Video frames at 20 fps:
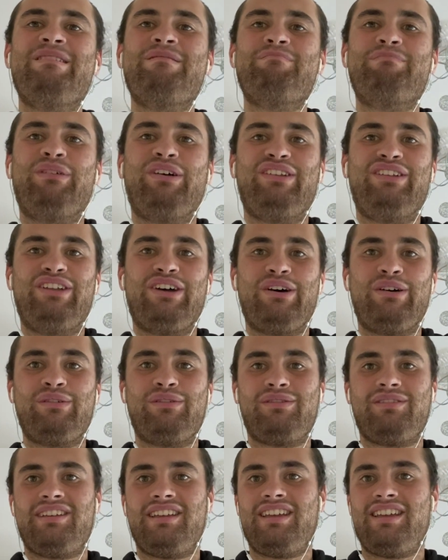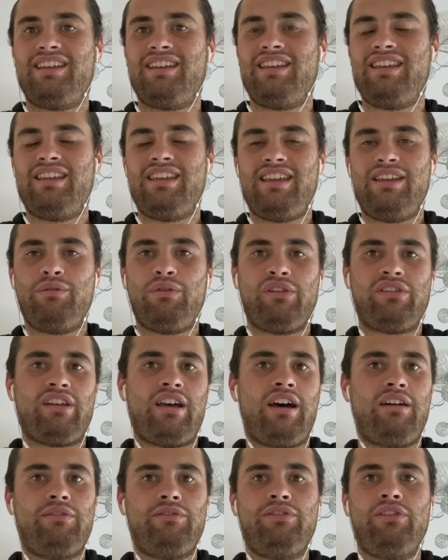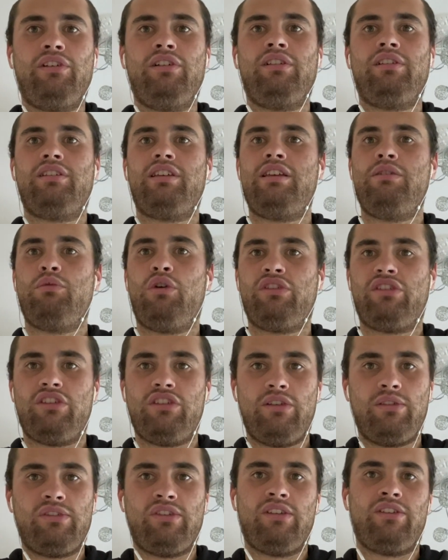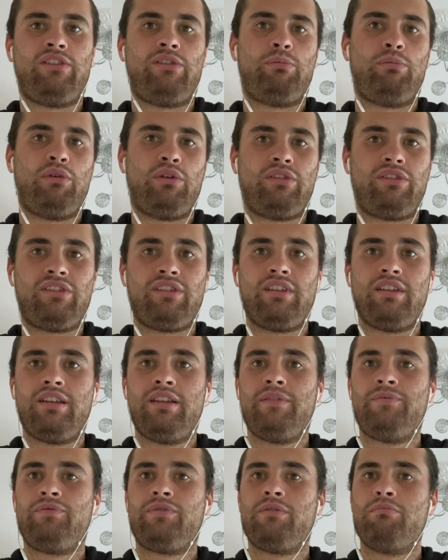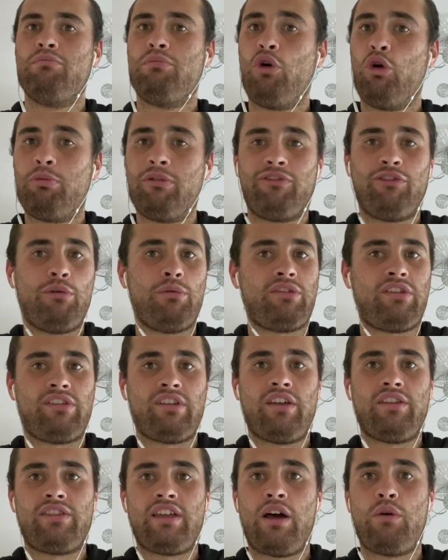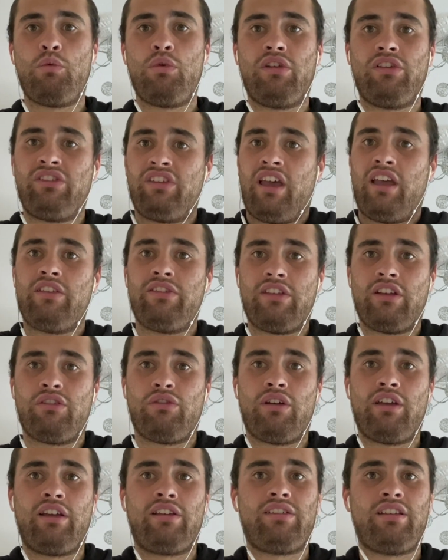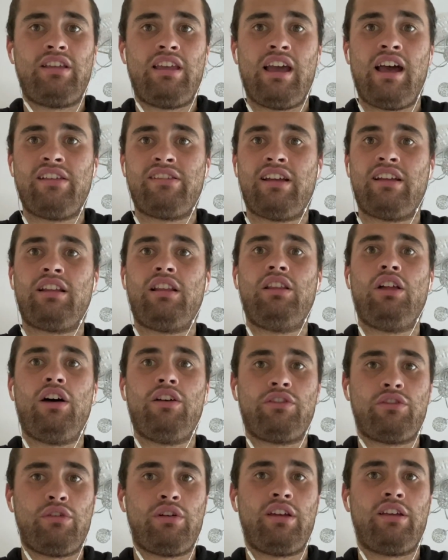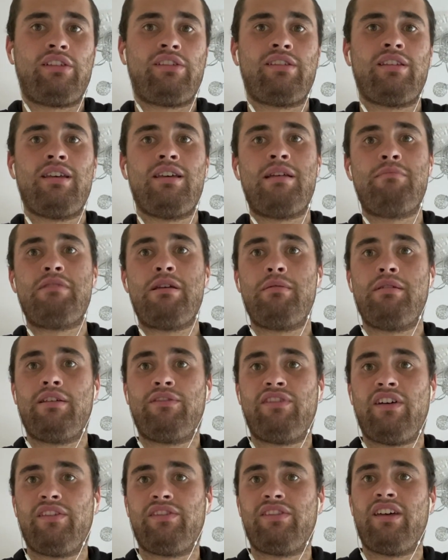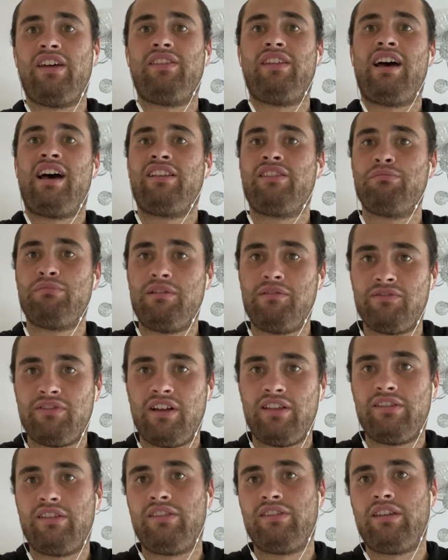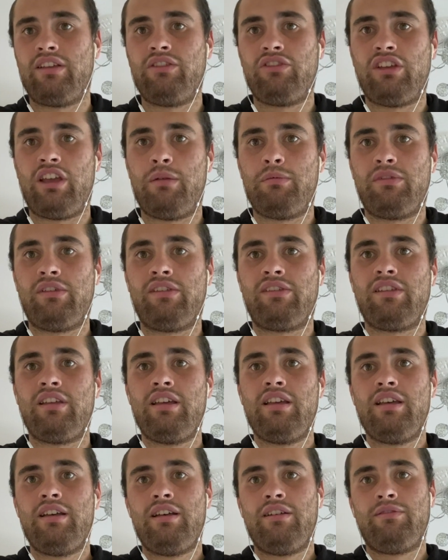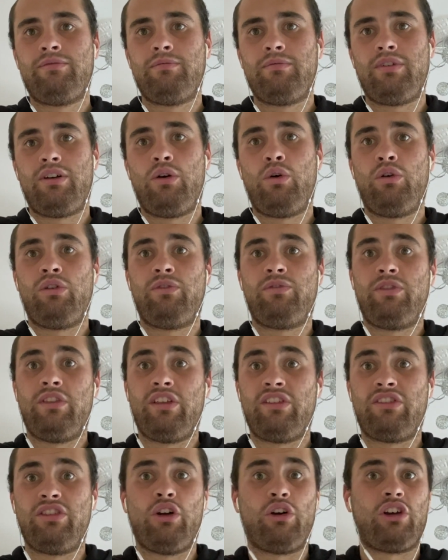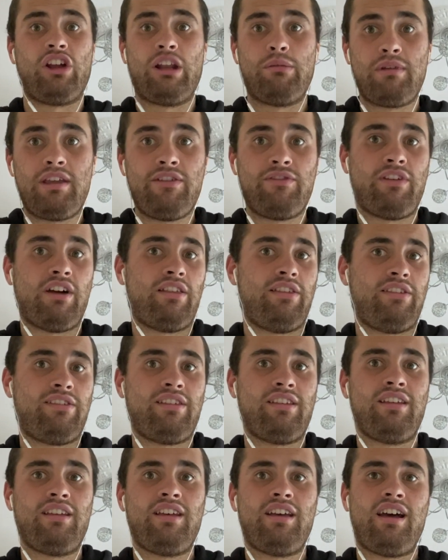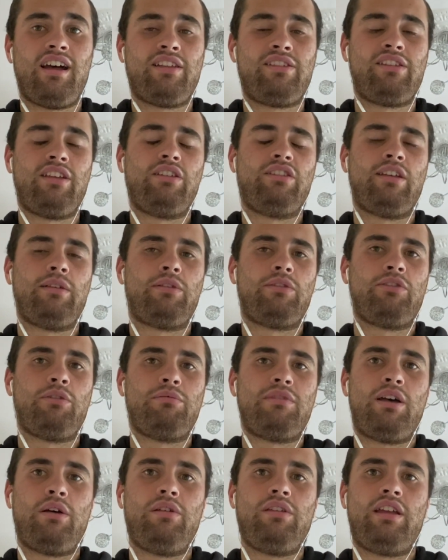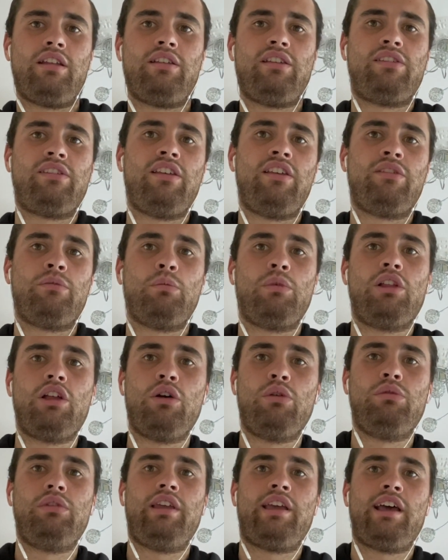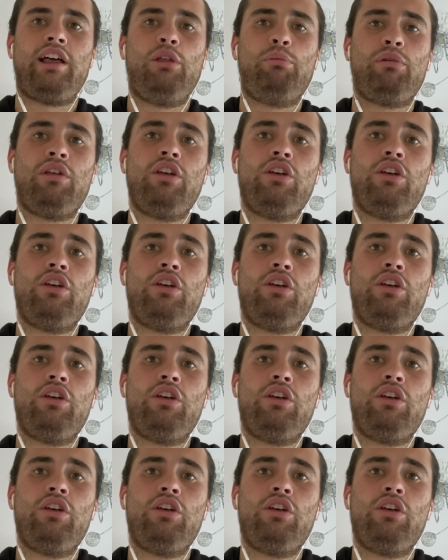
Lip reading: But no, he was a handful. He was a nuisance. But more performances like that will silence the critics. And he has had a lot of critics. And maybe the fact that there hasn't been fans at St James's, or there's not going to be fans at St James's from now to the end of the season, will only help